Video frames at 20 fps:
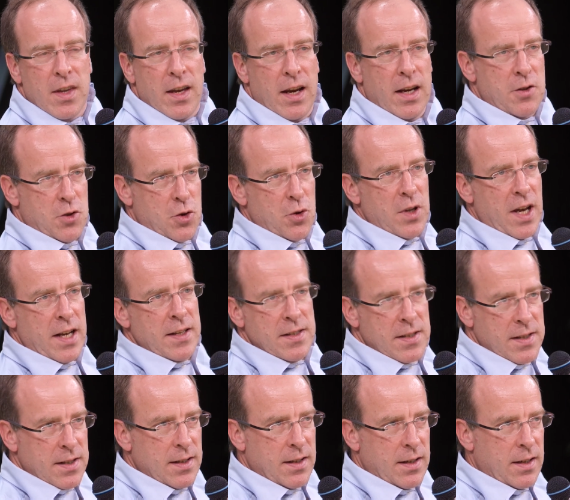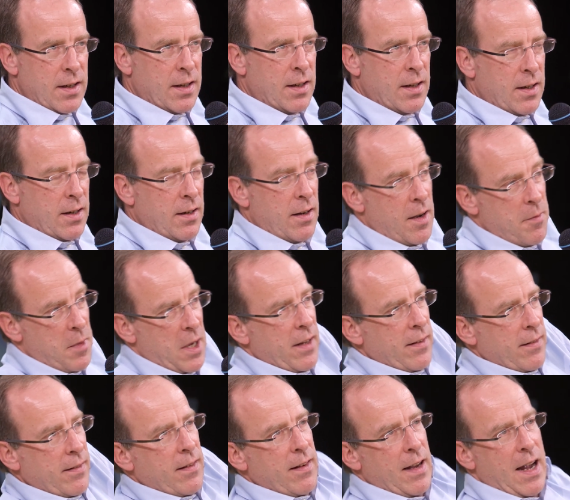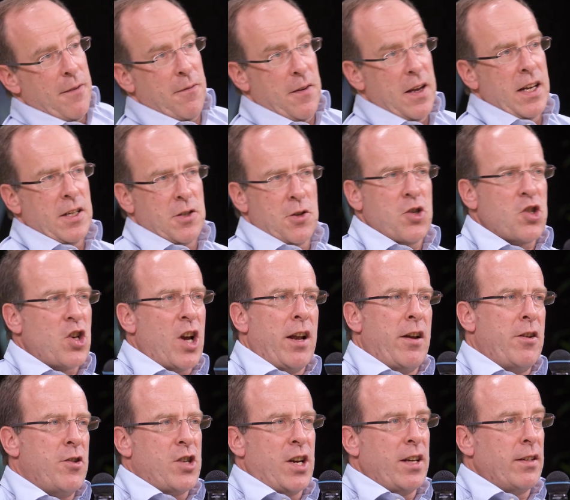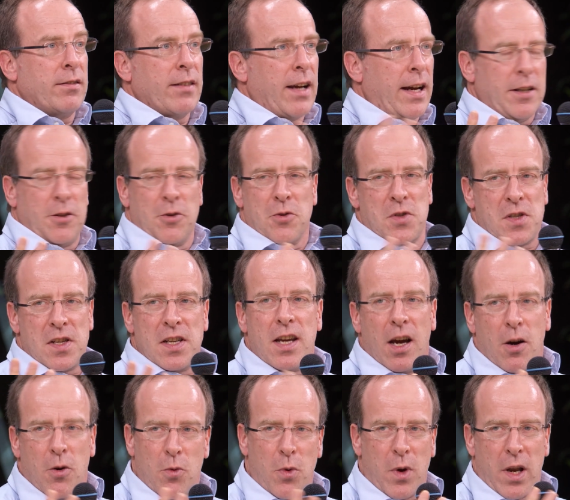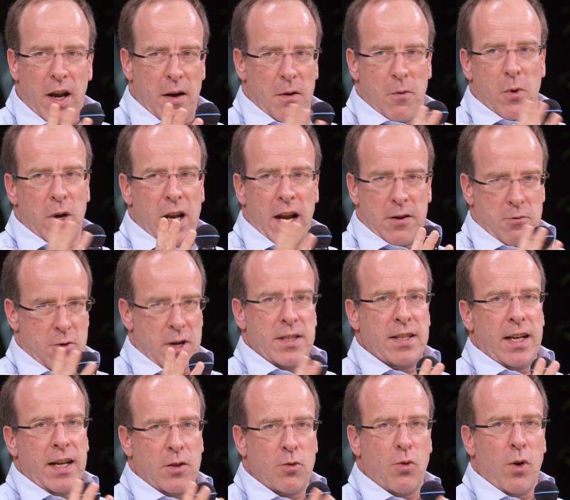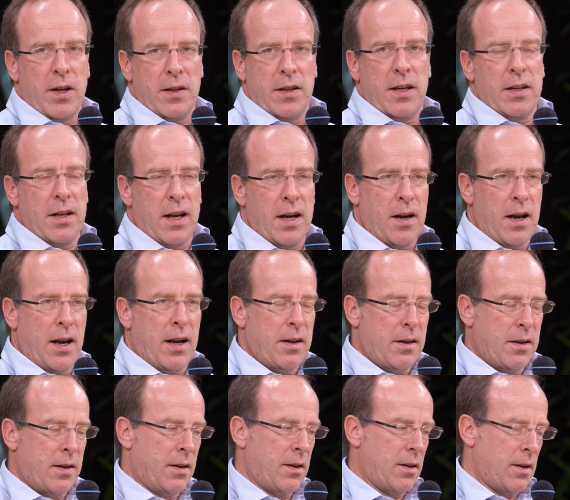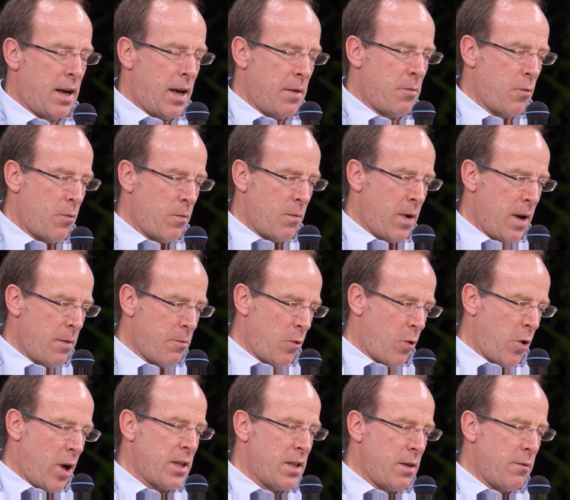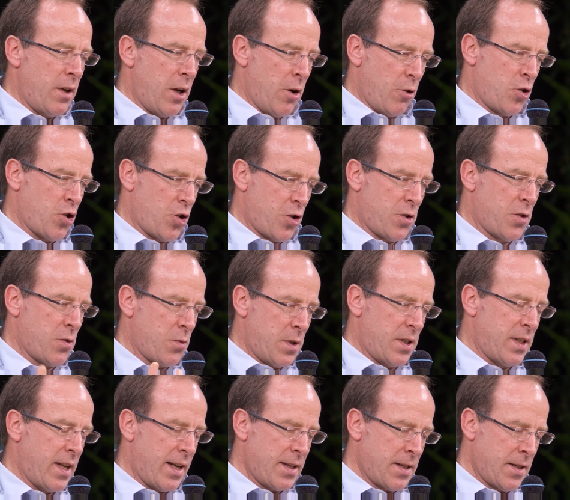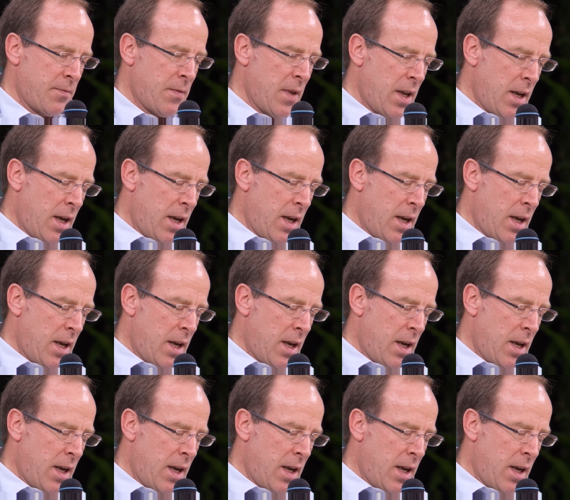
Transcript: And so that's, I mean, I think it's a challenge. I don't see how we'll address that one. And I'm relatively anxious with that.